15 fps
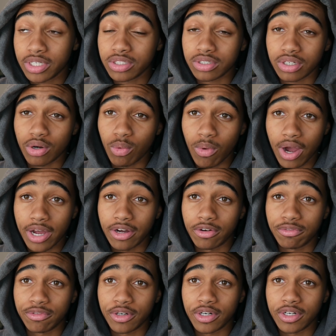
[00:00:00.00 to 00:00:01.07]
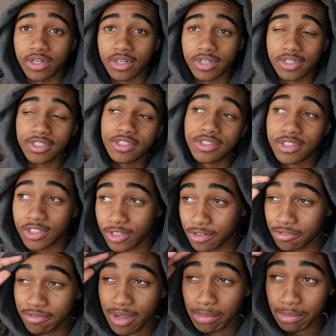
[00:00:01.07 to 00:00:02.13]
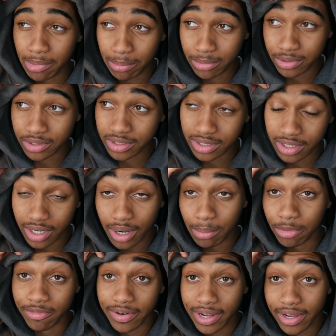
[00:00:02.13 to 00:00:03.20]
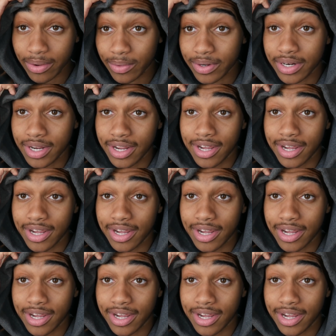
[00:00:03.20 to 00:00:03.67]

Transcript: It took a while for certain family members to come around.